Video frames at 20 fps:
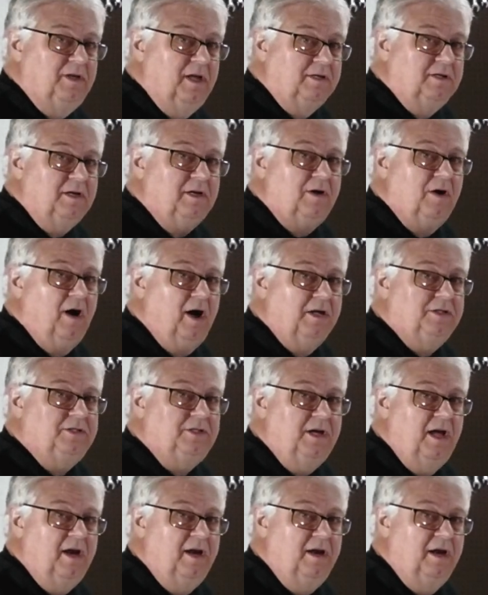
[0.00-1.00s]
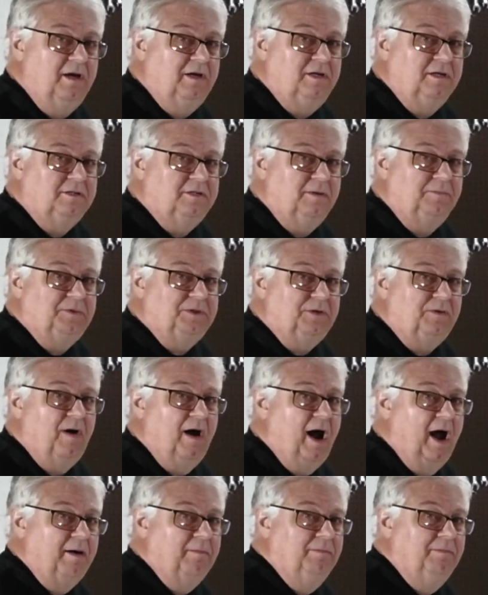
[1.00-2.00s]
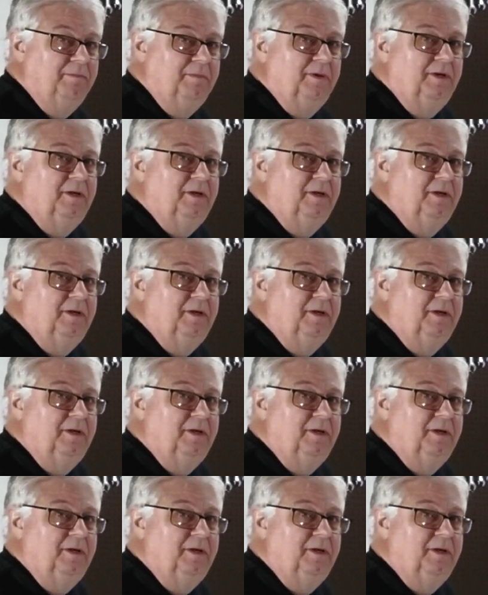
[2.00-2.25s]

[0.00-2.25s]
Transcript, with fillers: Doesn't cost you anything to subscribe.